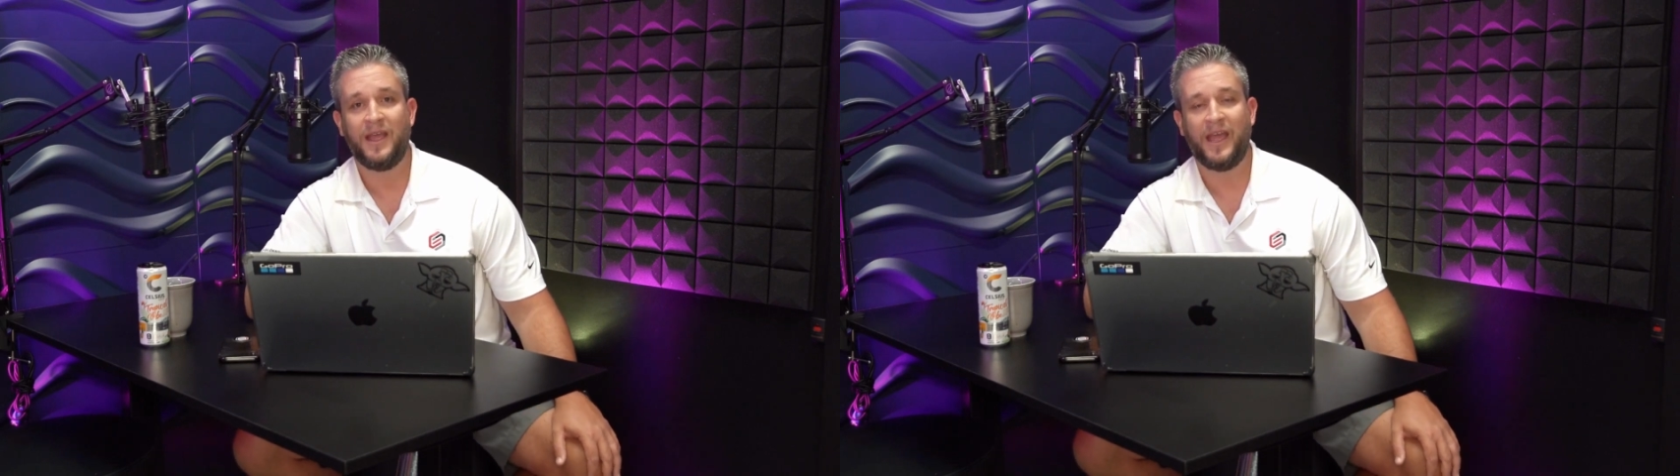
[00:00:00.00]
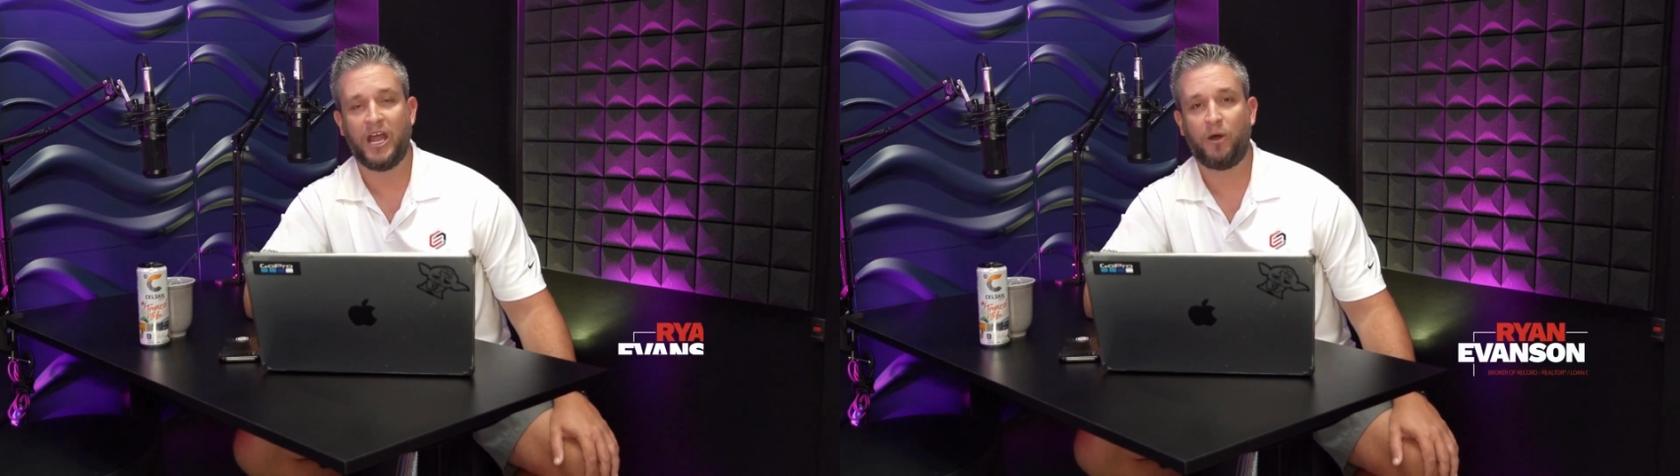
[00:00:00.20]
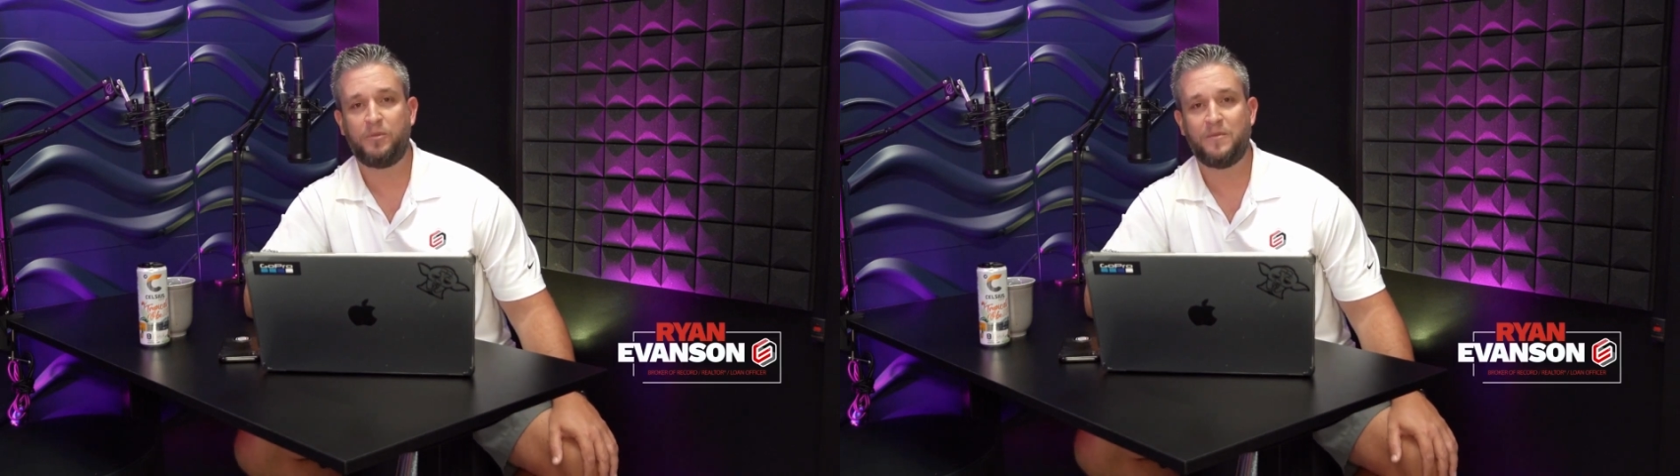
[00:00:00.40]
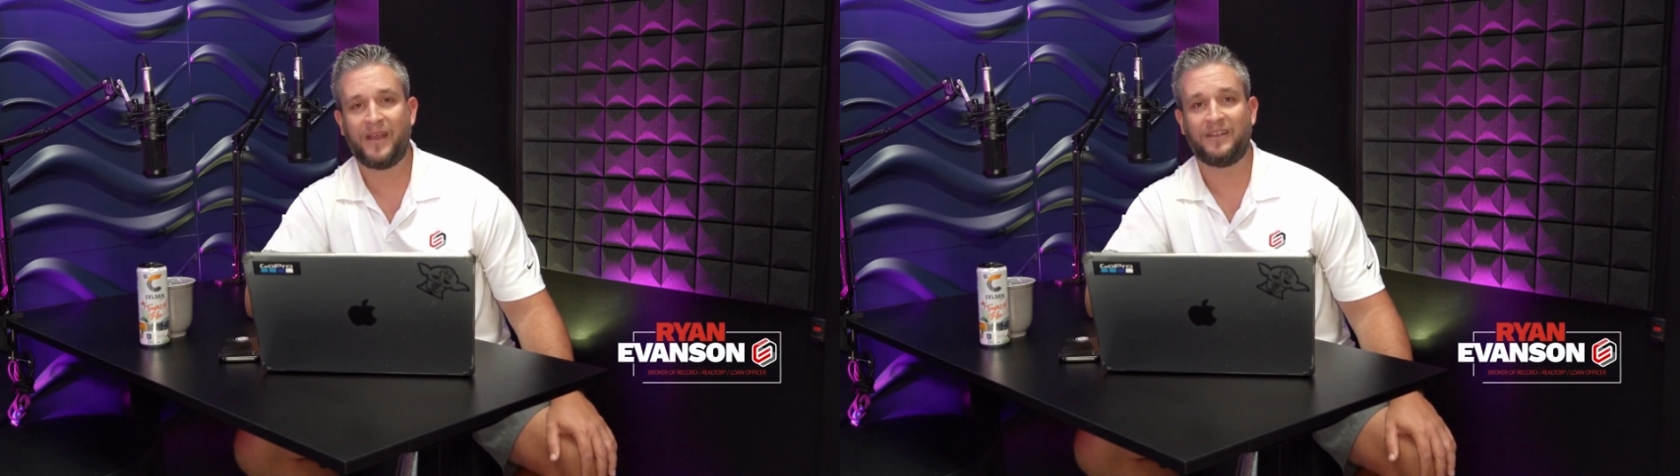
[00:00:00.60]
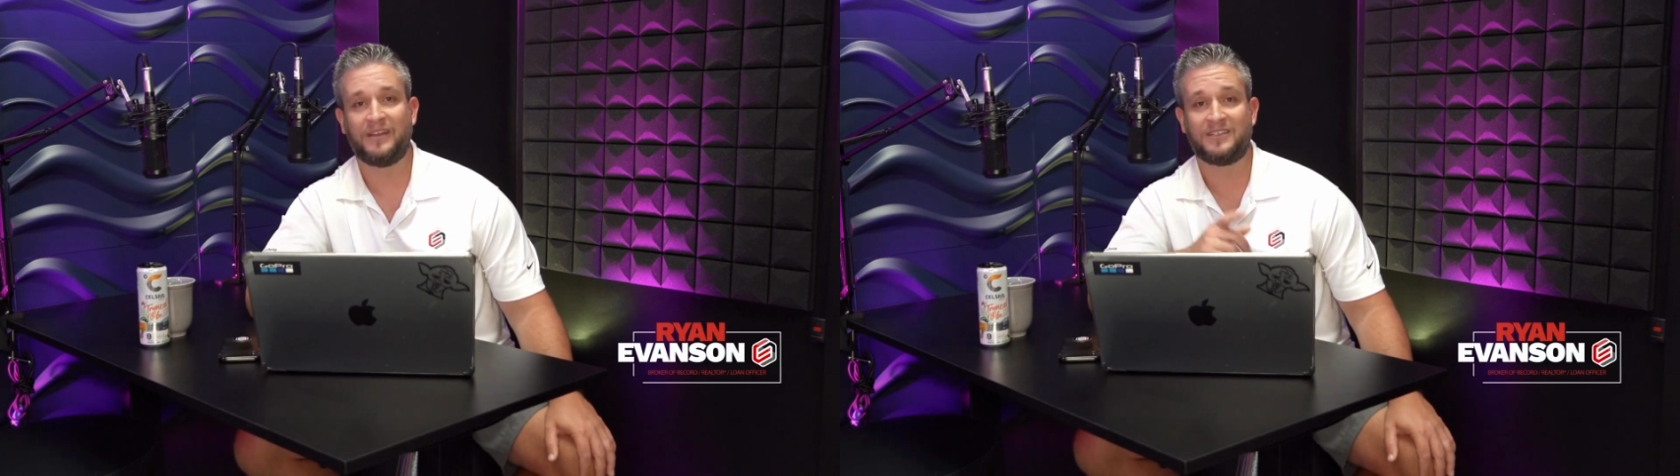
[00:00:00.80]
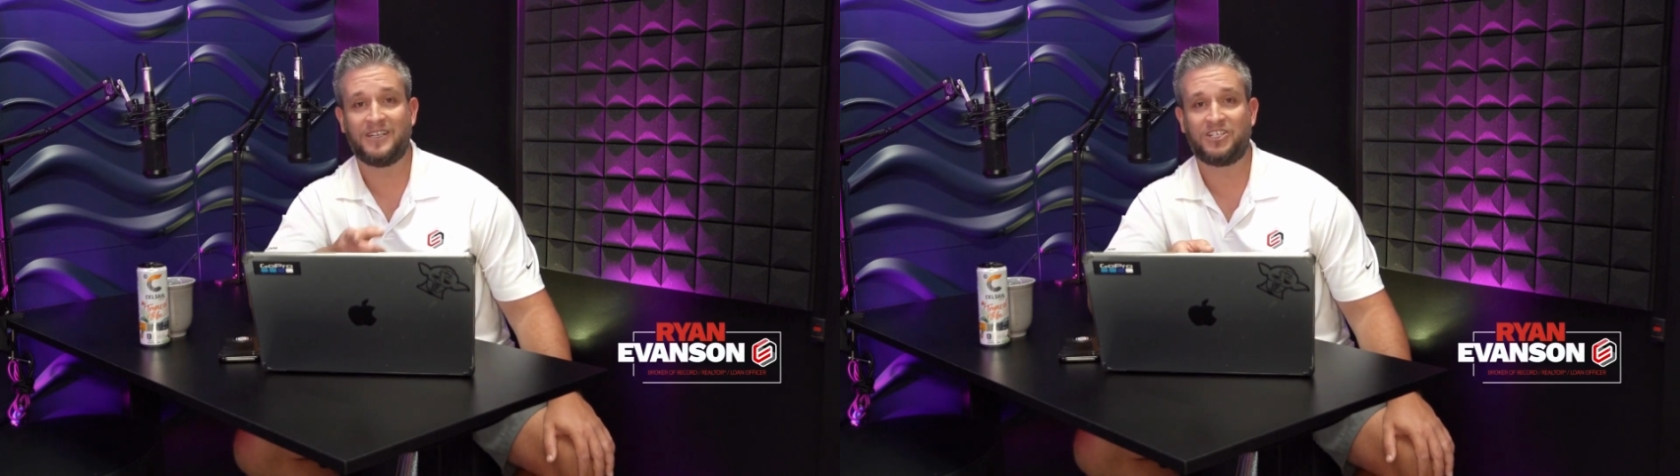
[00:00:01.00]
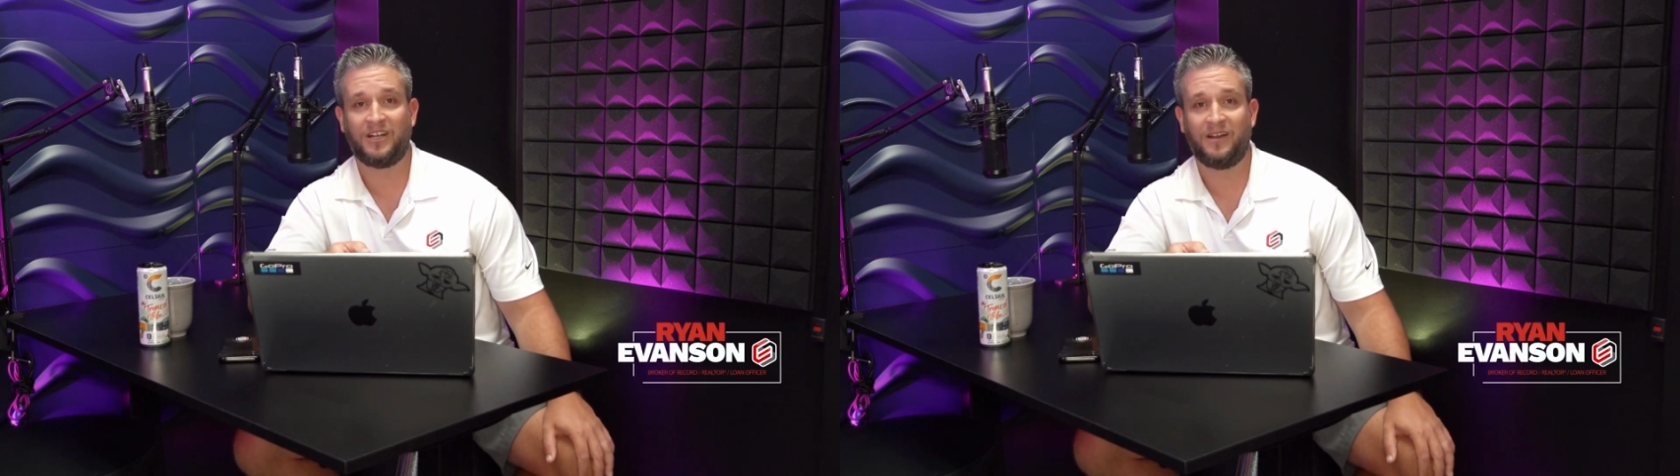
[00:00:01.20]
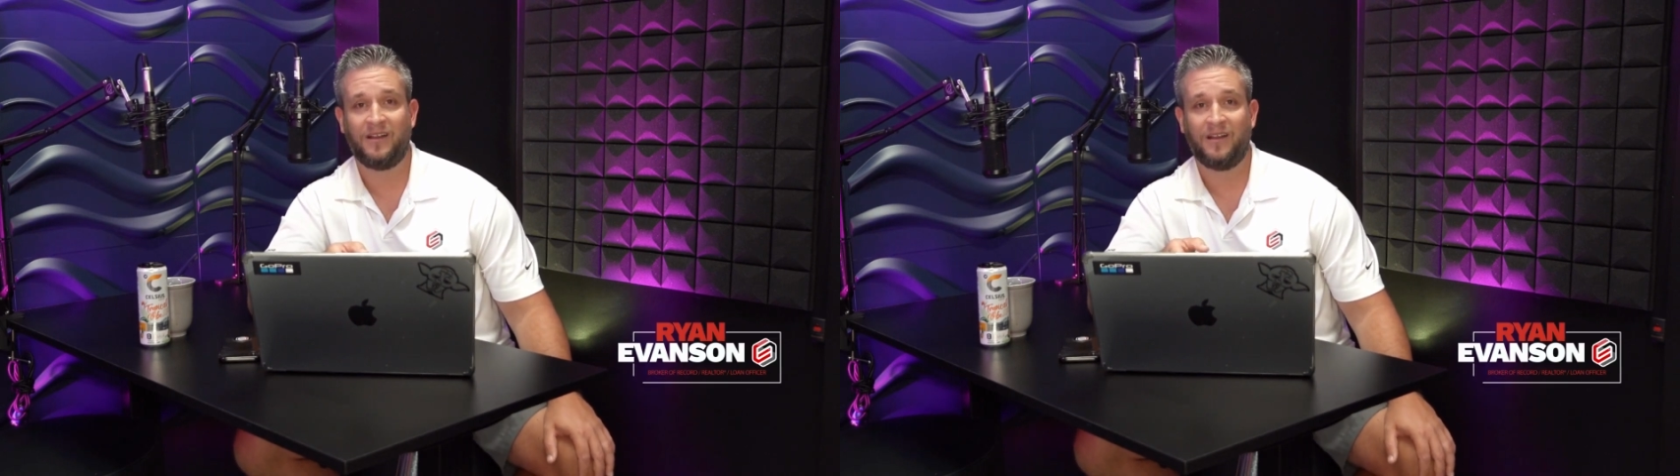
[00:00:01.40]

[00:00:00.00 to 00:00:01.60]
and help you make the decision